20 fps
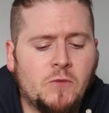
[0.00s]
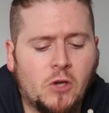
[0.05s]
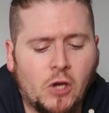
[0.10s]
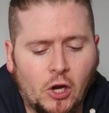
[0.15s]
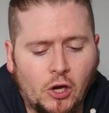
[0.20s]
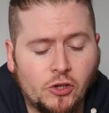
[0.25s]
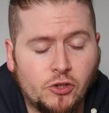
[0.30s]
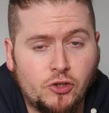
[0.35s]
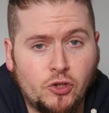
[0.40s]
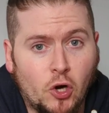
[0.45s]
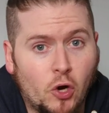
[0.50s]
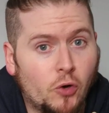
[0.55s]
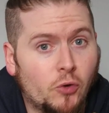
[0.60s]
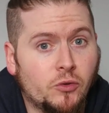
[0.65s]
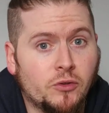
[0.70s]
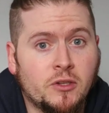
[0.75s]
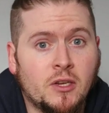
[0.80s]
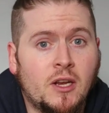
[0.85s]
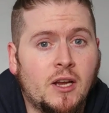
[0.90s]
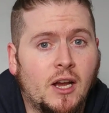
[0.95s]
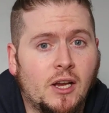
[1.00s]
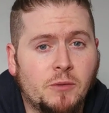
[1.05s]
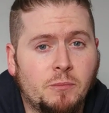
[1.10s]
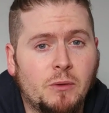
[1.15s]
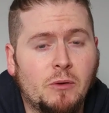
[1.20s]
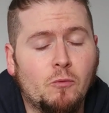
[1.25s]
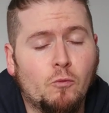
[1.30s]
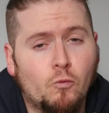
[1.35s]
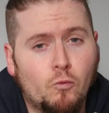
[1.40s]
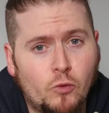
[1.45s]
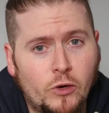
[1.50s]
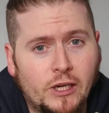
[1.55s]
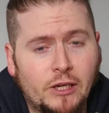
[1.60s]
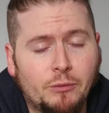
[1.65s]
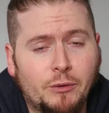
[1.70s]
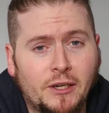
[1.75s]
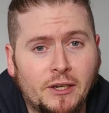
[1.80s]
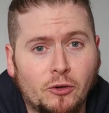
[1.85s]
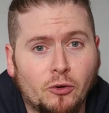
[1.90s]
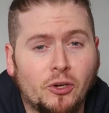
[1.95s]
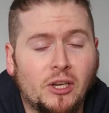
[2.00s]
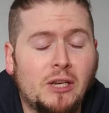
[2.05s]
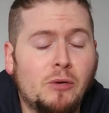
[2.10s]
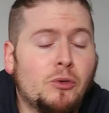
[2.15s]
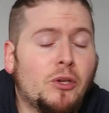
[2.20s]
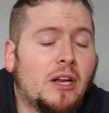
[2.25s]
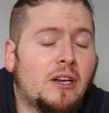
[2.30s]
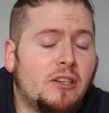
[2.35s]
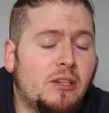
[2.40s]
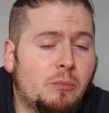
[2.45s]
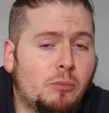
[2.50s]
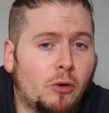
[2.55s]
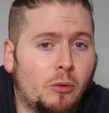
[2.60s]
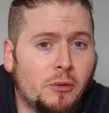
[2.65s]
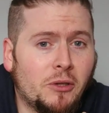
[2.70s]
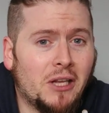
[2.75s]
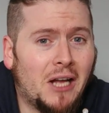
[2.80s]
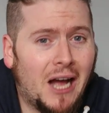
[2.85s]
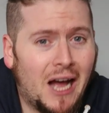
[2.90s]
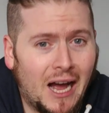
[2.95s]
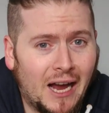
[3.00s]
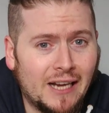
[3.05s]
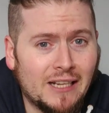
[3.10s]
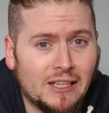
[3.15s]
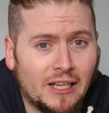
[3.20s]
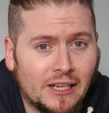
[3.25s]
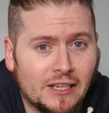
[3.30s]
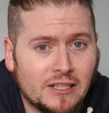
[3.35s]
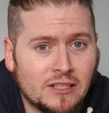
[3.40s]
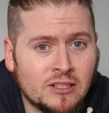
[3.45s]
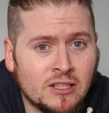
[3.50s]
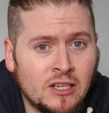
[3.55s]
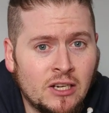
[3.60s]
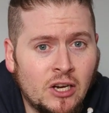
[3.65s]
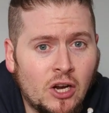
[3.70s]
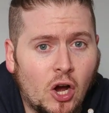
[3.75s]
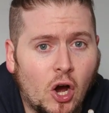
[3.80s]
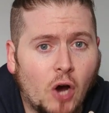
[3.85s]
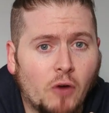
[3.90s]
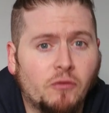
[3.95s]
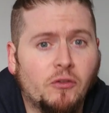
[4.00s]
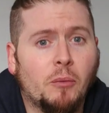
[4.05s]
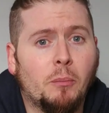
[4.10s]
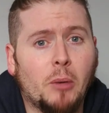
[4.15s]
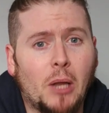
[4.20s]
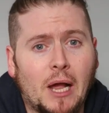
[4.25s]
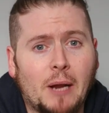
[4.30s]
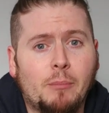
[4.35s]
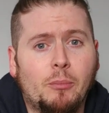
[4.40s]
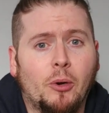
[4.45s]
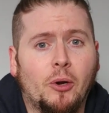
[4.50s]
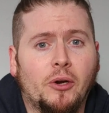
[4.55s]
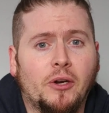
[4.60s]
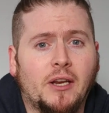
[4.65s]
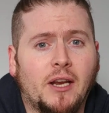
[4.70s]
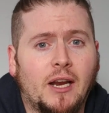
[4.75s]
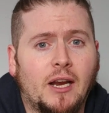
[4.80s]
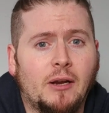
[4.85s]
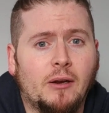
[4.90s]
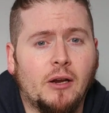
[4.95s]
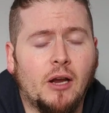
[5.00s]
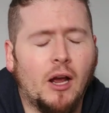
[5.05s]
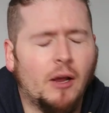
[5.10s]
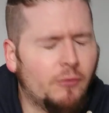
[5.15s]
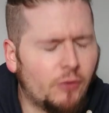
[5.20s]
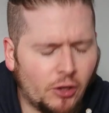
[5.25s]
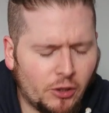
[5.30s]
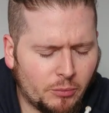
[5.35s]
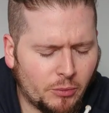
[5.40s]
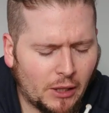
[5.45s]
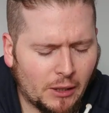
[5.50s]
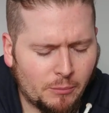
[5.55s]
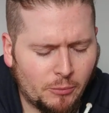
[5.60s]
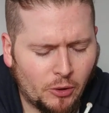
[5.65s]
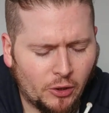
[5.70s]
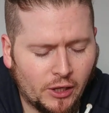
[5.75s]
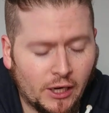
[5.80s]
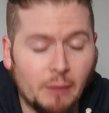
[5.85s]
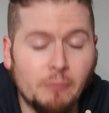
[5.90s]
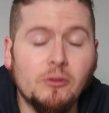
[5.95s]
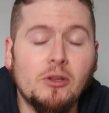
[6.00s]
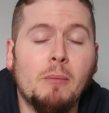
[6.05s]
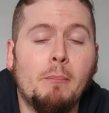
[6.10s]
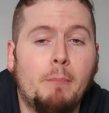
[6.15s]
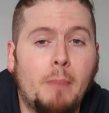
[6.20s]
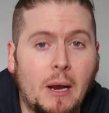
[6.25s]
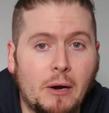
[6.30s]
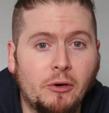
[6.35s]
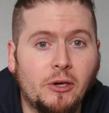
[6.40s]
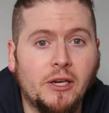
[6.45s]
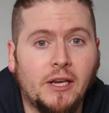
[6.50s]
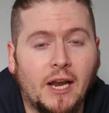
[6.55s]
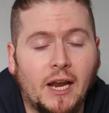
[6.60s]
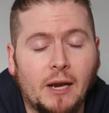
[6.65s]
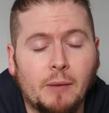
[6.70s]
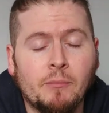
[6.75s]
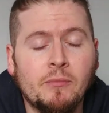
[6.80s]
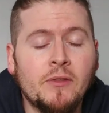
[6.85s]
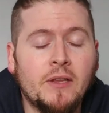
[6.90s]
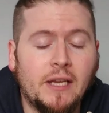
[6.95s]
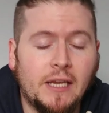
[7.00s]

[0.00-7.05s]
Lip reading: Curtis Jones has been really, really good. He was actually probably the highlight of the Blackburn game. The Bury game.